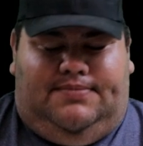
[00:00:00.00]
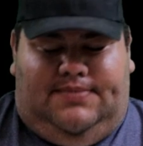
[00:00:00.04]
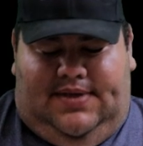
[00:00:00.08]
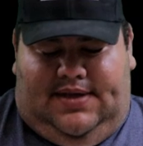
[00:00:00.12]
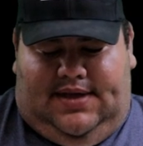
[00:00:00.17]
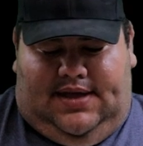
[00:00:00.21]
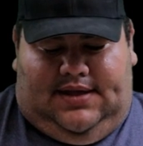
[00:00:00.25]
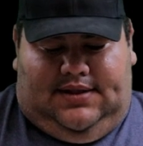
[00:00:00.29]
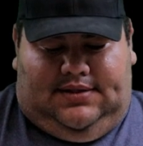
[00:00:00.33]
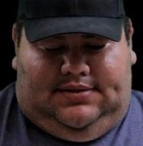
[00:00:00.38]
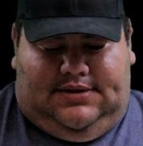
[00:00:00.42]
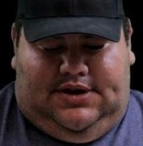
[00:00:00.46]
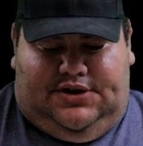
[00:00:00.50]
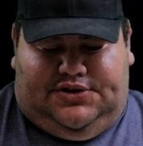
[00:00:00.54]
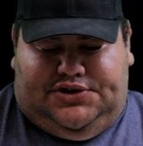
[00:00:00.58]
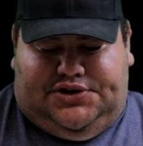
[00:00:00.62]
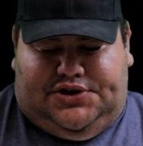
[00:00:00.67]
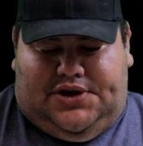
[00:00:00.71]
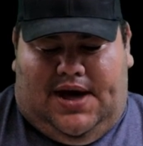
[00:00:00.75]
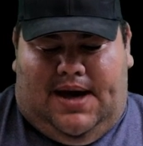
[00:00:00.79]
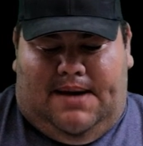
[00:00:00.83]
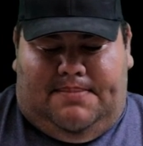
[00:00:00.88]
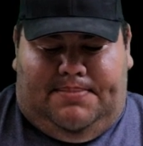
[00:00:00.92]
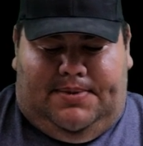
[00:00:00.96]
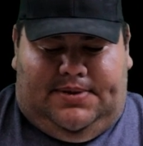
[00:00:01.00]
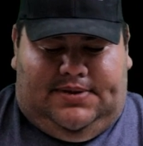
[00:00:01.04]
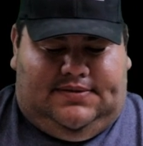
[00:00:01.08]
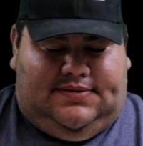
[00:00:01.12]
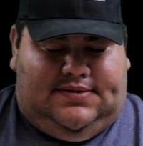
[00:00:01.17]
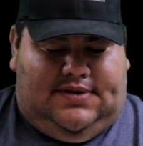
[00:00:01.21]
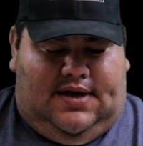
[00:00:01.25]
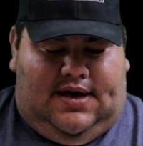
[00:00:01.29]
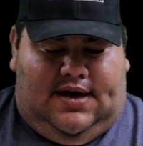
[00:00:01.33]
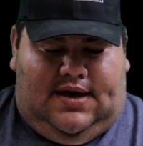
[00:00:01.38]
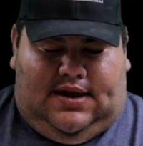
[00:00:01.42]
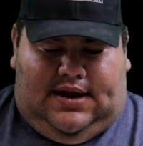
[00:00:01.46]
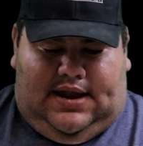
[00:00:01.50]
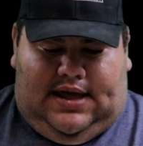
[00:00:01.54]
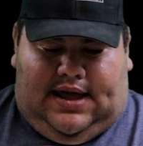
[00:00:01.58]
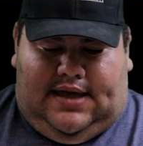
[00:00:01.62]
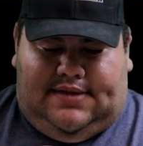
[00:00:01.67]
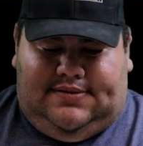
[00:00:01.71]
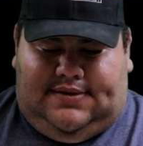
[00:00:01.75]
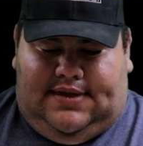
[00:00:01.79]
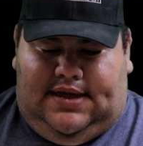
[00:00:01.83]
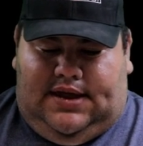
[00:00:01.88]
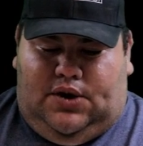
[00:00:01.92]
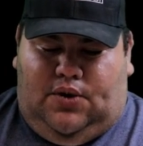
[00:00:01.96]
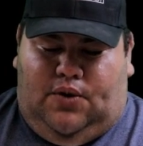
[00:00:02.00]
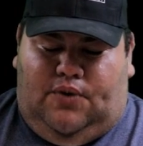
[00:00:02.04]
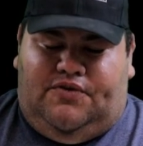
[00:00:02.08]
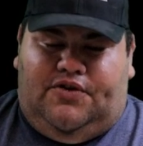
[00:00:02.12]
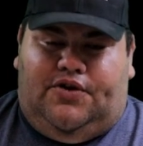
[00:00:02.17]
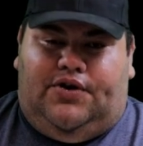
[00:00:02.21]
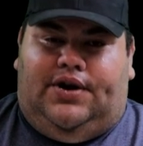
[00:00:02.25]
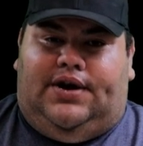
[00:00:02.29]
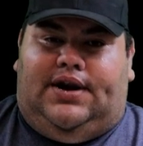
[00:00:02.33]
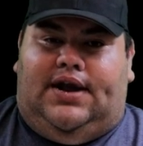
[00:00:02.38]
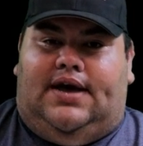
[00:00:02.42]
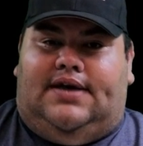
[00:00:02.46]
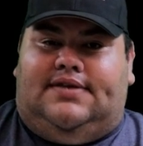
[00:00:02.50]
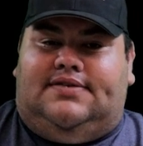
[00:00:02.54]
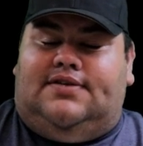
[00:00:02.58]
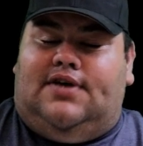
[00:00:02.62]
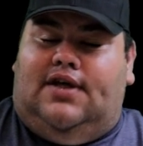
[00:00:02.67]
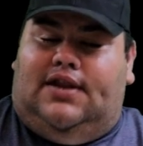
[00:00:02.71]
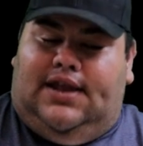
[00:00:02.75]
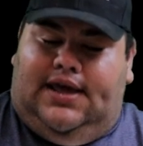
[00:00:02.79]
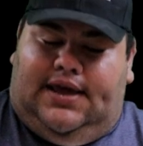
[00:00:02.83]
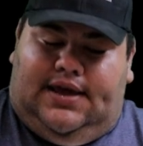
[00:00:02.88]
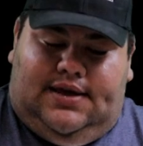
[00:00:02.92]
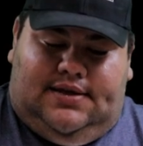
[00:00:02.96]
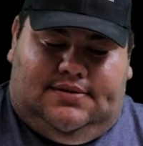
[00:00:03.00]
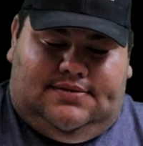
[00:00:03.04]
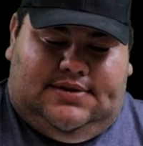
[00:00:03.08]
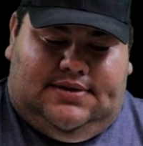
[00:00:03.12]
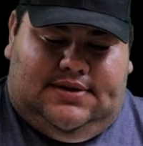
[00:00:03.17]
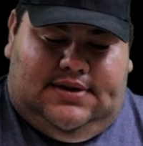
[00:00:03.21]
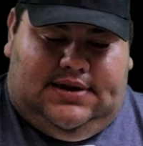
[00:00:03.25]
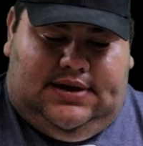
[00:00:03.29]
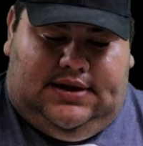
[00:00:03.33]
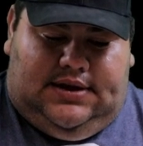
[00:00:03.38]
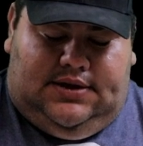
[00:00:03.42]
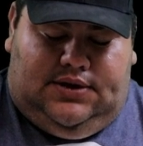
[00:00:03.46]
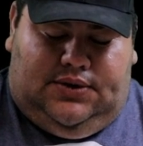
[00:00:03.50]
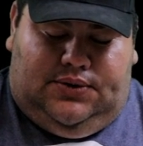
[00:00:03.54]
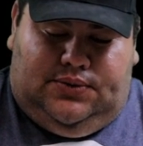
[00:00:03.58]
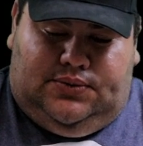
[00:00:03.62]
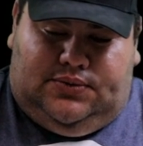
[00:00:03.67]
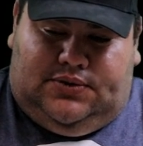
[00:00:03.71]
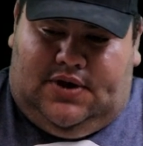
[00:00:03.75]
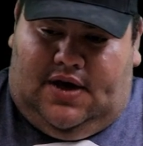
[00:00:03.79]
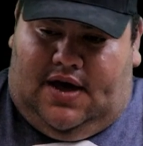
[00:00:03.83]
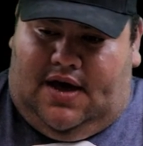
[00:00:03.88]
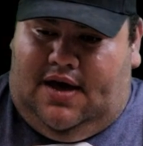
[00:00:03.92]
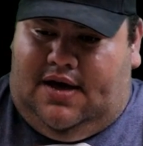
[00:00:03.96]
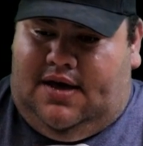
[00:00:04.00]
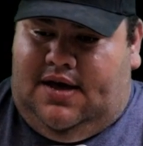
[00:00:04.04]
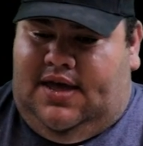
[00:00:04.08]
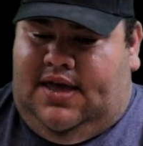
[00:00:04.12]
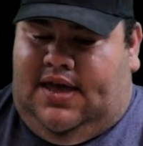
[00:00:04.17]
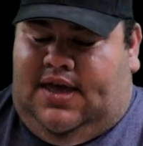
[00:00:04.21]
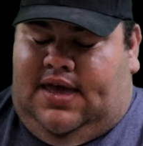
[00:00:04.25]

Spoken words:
And their shop is, like I said, over in Salt Lake City, Utah.